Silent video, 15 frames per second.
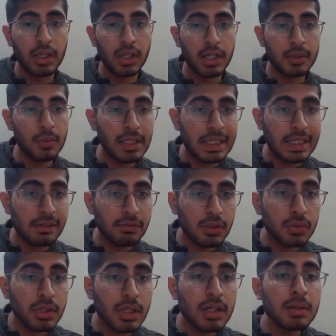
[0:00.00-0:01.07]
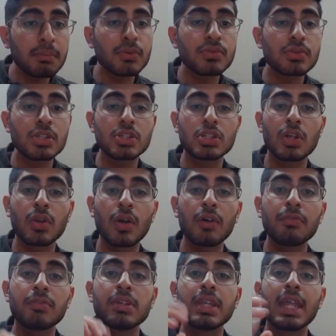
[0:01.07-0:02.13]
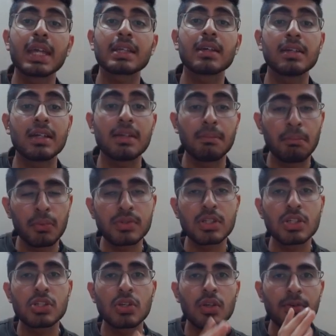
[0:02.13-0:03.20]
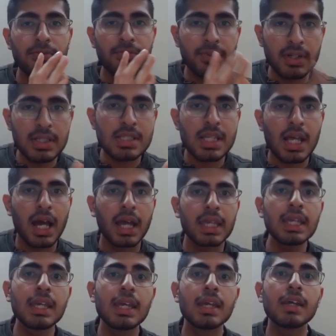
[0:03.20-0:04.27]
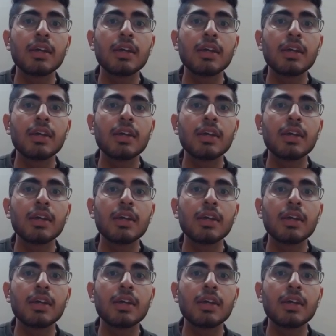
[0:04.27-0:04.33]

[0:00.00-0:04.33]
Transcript: It will give you the position of first hi,